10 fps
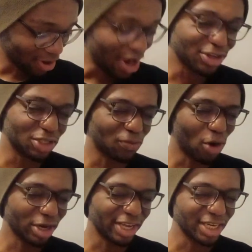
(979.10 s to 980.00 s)
I just
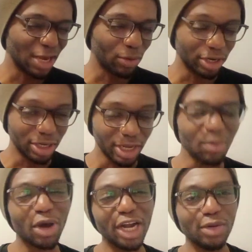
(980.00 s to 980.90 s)
thought I'd get that one in there.
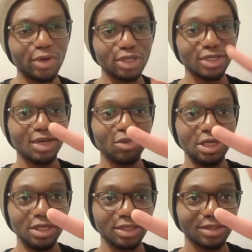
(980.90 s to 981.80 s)
But anyways,
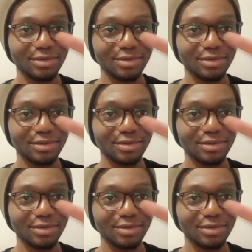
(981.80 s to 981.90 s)
peace.